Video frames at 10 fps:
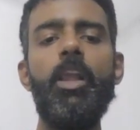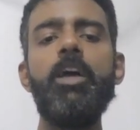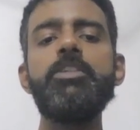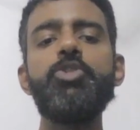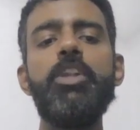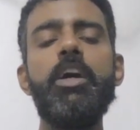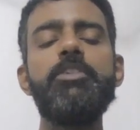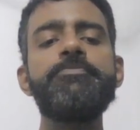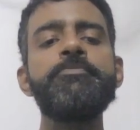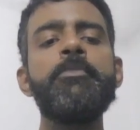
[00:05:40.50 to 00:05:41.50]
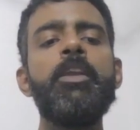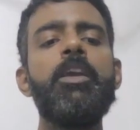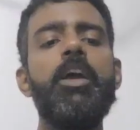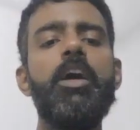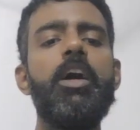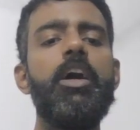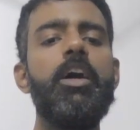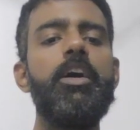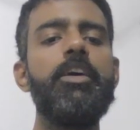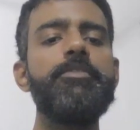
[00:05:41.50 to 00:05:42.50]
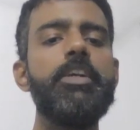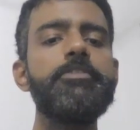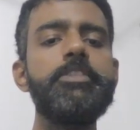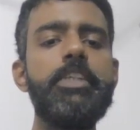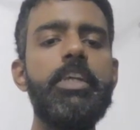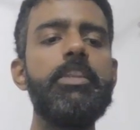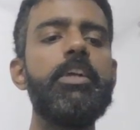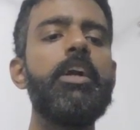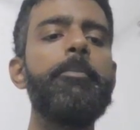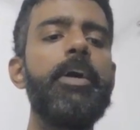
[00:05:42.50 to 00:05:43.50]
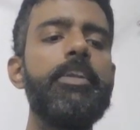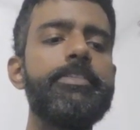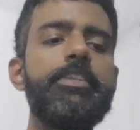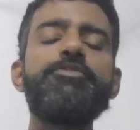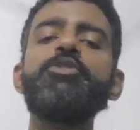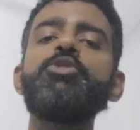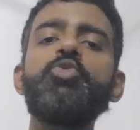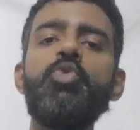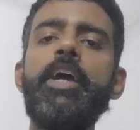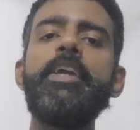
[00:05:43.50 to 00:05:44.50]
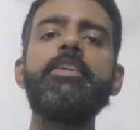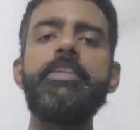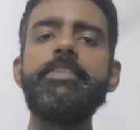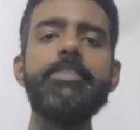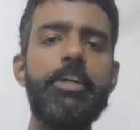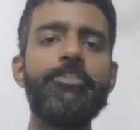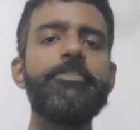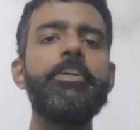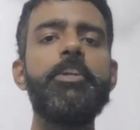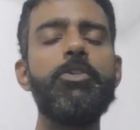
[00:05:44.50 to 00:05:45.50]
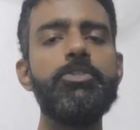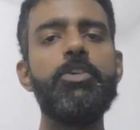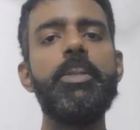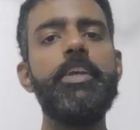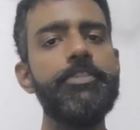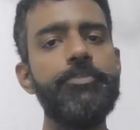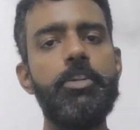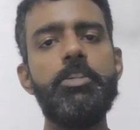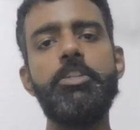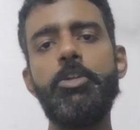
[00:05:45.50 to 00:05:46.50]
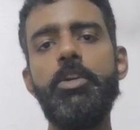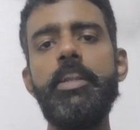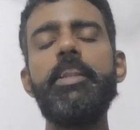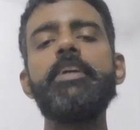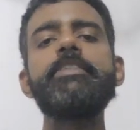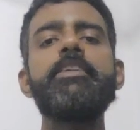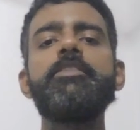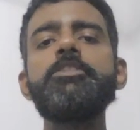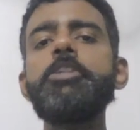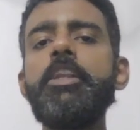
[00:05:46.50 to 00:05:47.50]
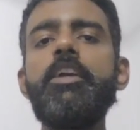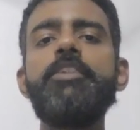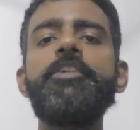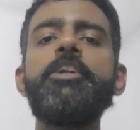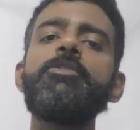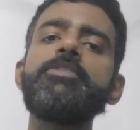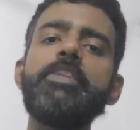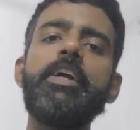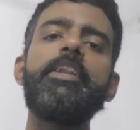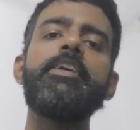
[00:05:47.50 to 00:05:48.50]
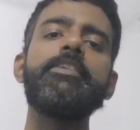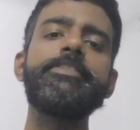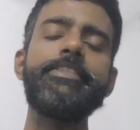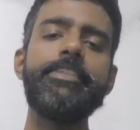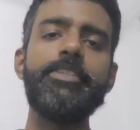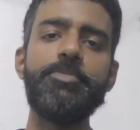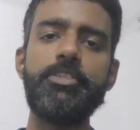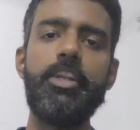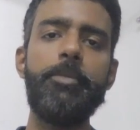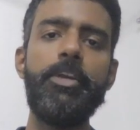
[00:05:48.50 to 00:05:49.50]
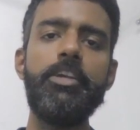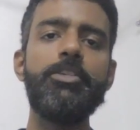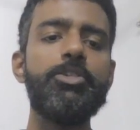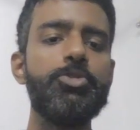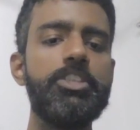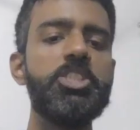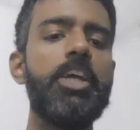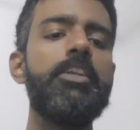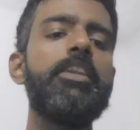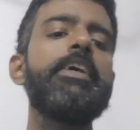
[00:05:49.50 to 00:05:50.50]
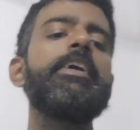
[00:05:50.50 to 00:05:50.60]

So now we have seen the comparison. If you do like these kind of videos on AS400 on Linux and other technical videos, kindly consider subscribing to the channel.